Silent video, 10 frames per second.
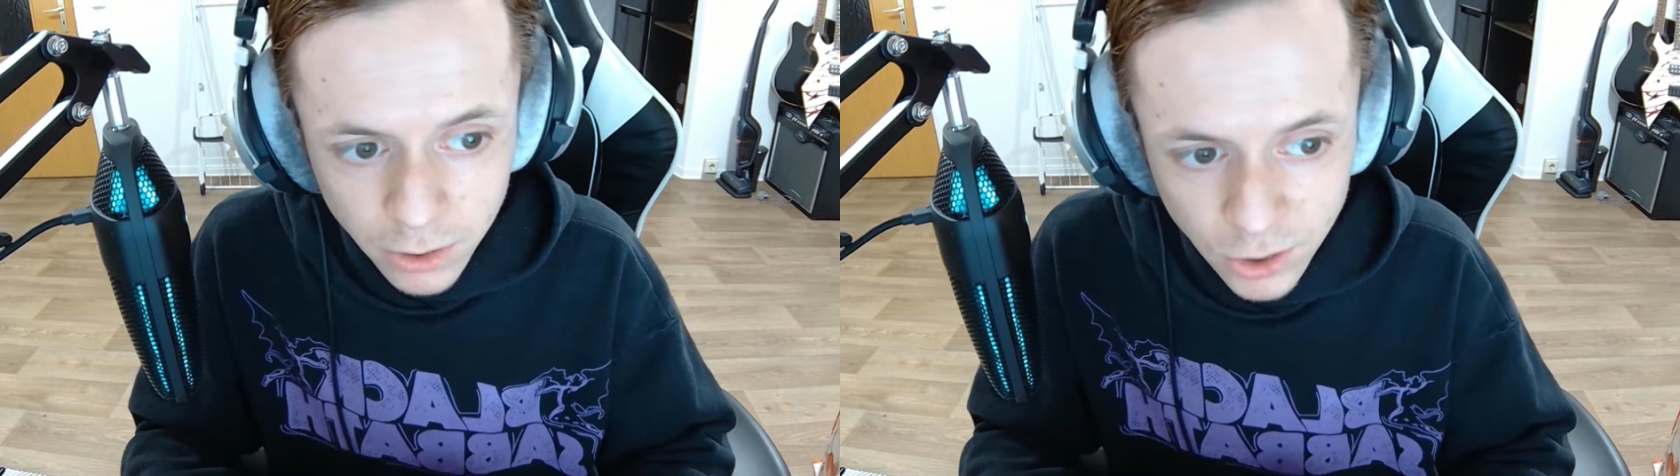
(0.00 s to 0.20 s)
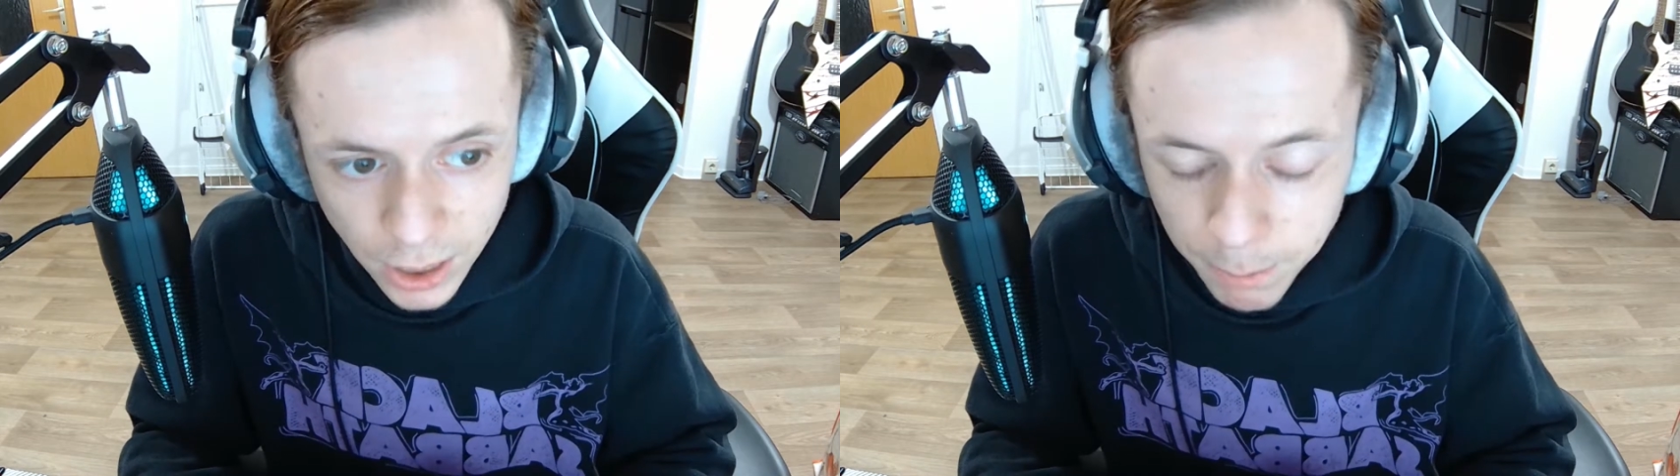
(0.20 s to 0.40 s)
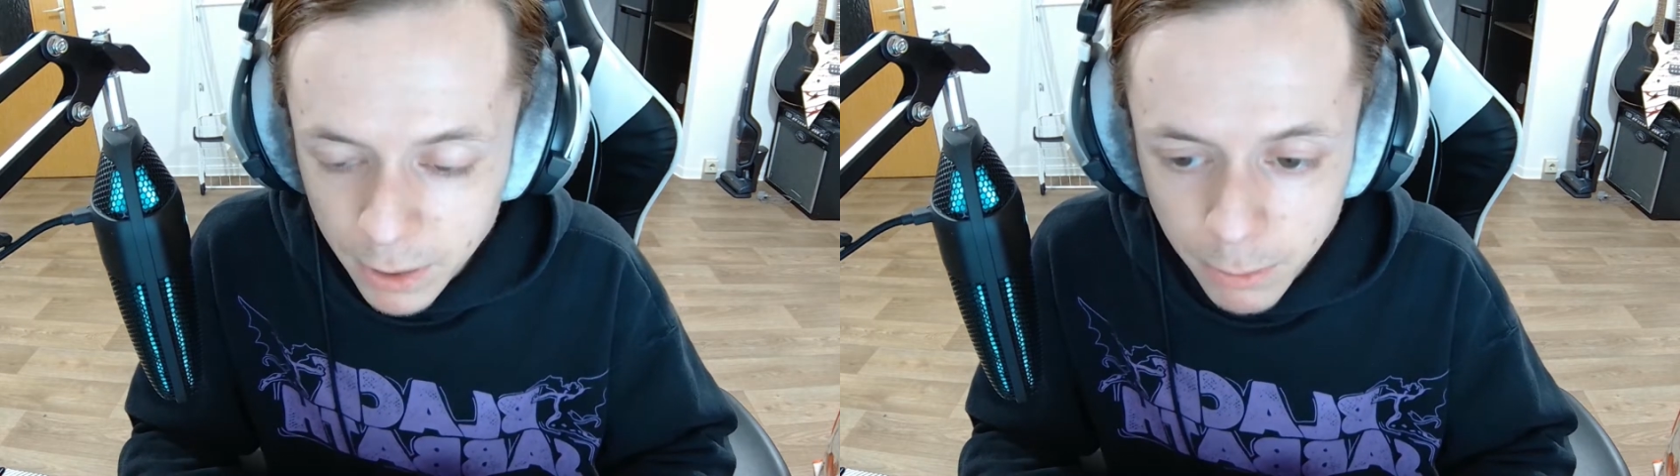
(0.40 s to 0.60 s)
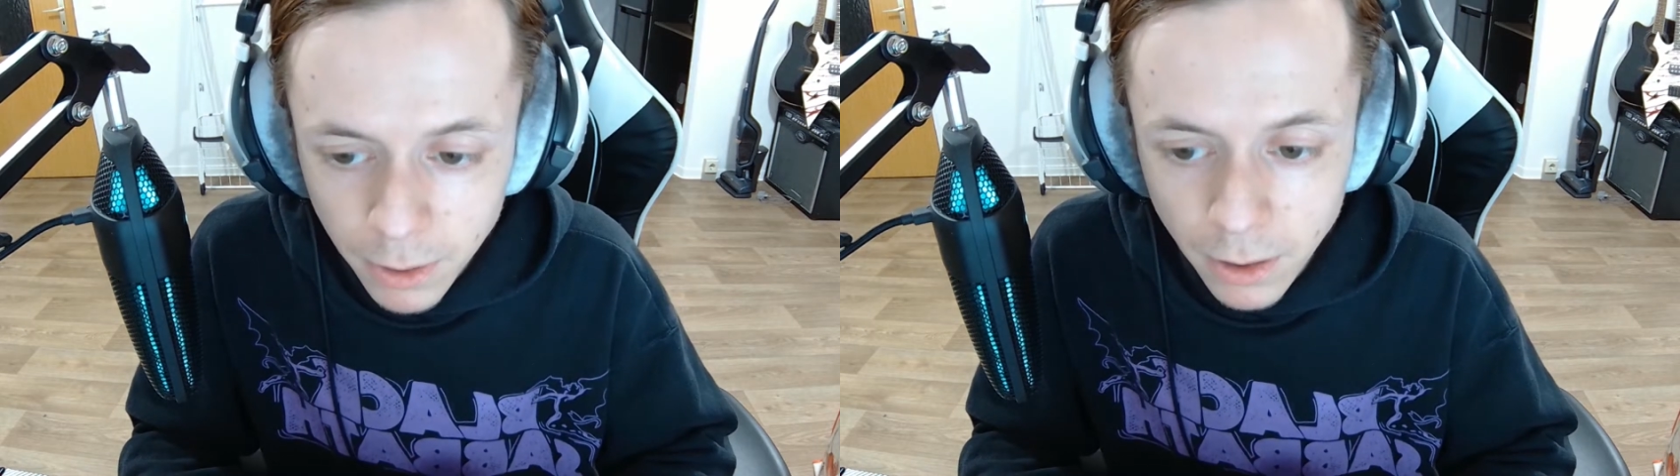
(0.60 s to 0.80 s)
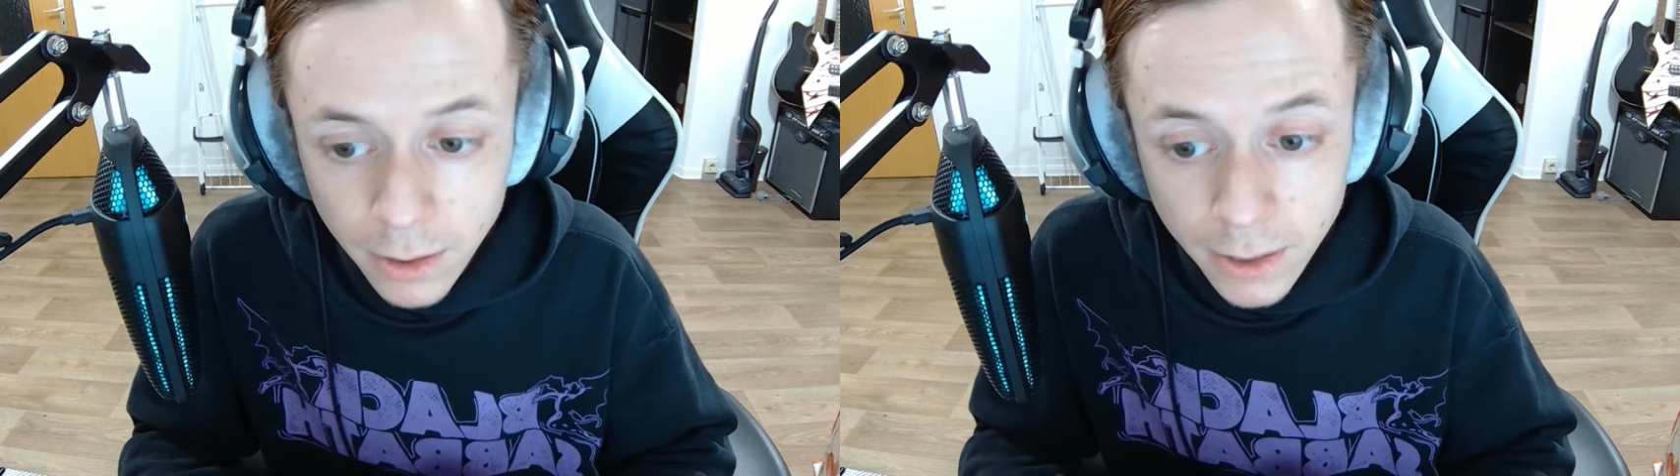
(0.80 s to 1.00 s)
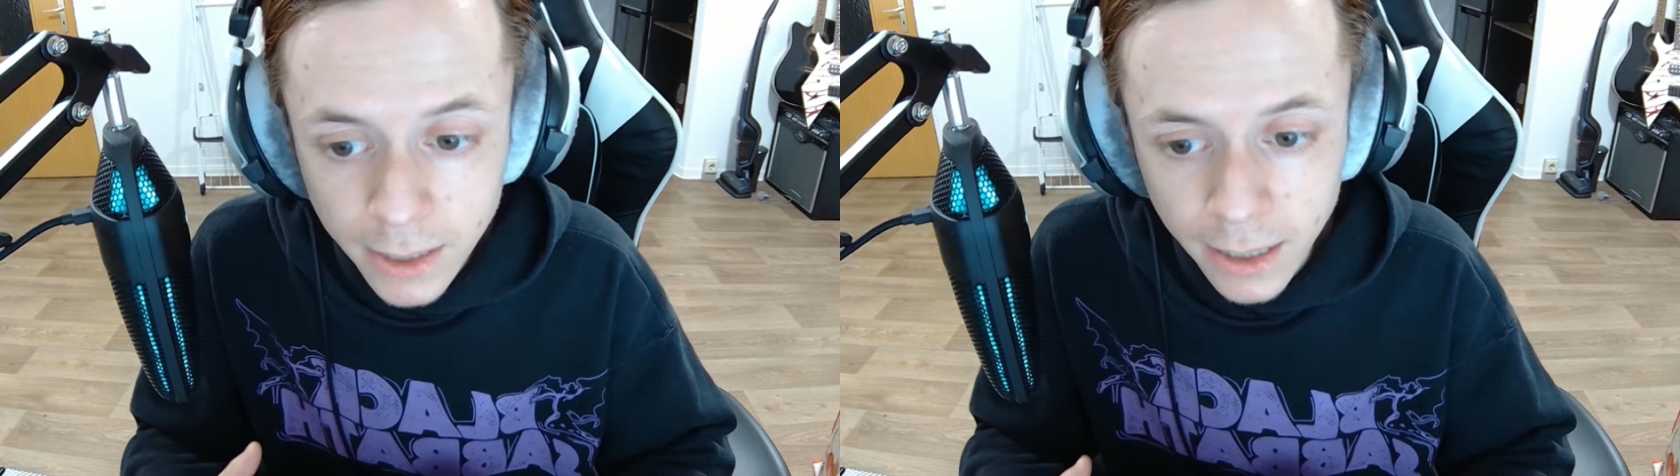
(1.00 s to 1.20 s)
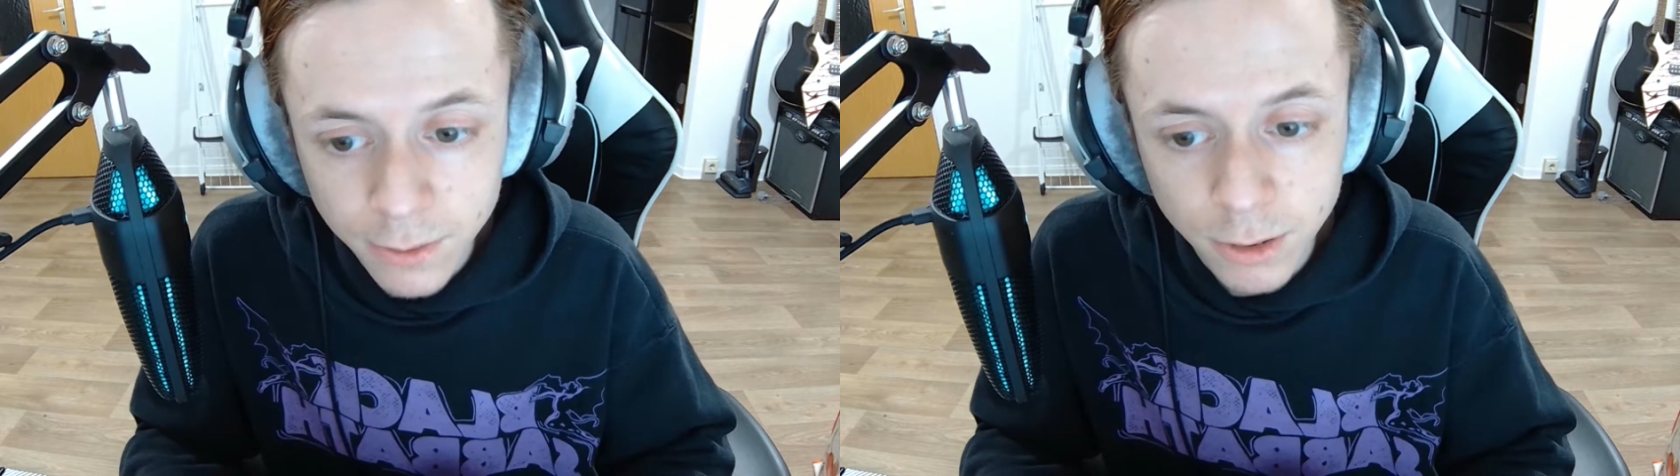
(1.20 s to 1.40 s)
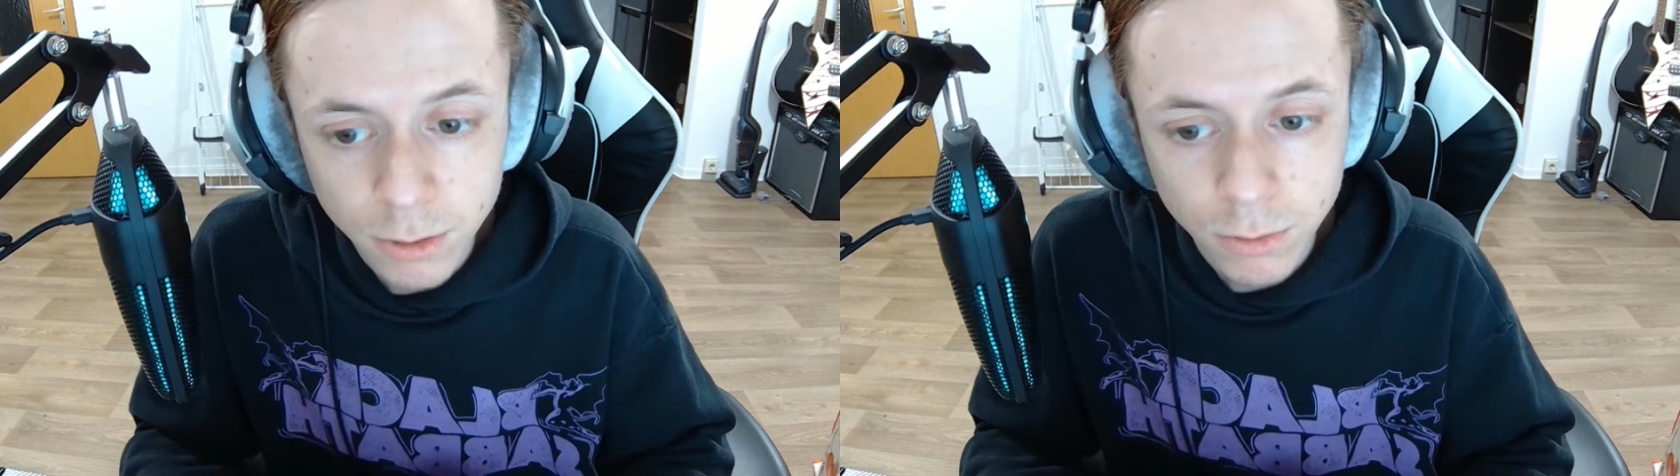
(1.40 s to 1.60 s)
To some people, this
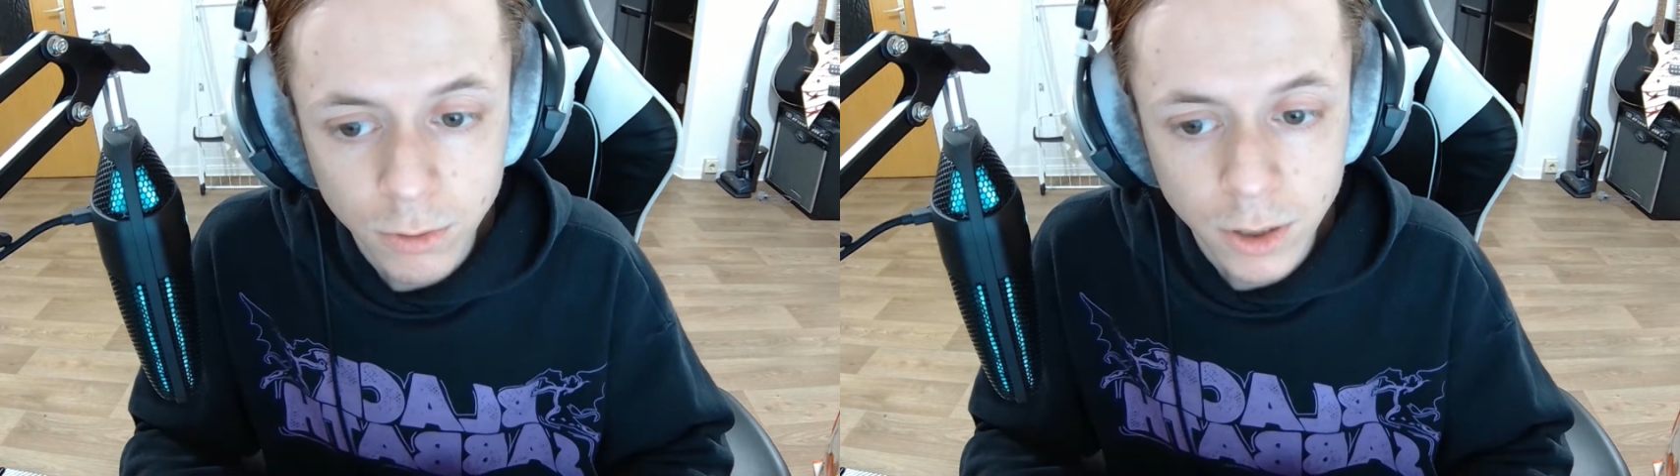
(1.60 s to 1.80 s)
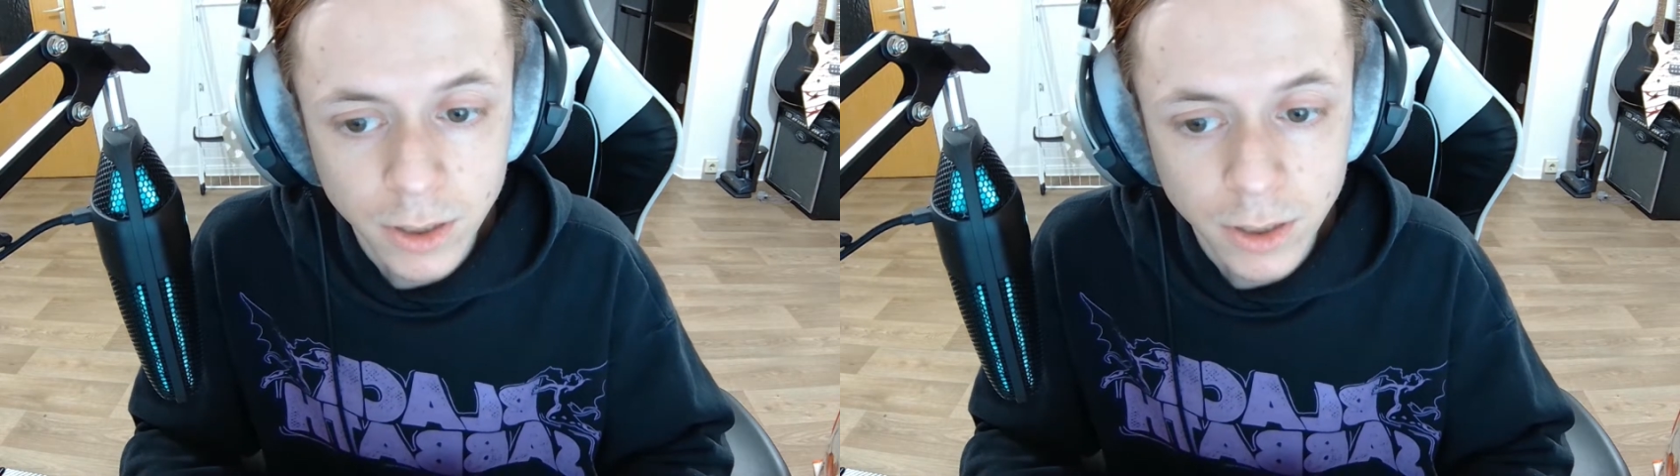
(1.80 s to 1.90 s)
headphone will